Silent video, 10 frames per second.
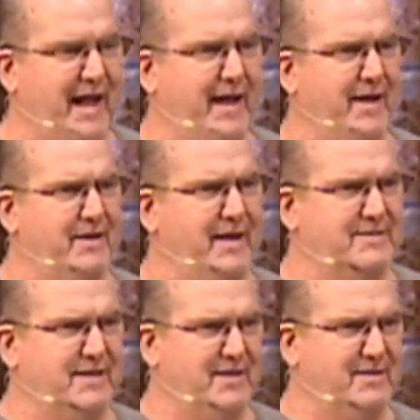and he
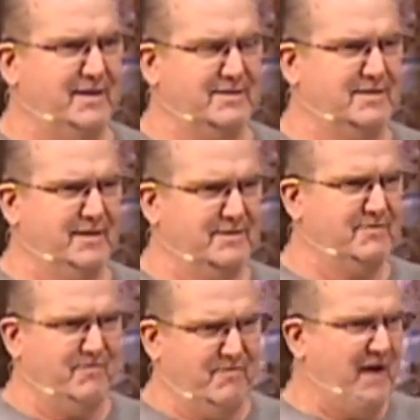said, this, these
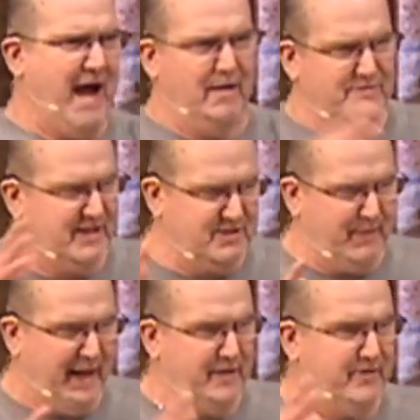valves
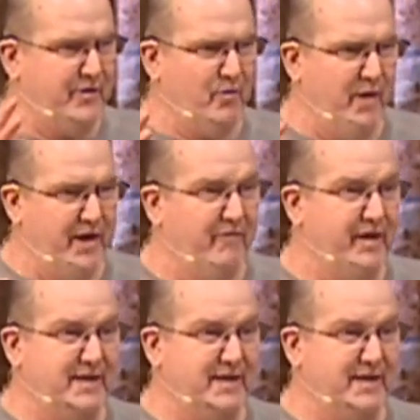expanded or whatever.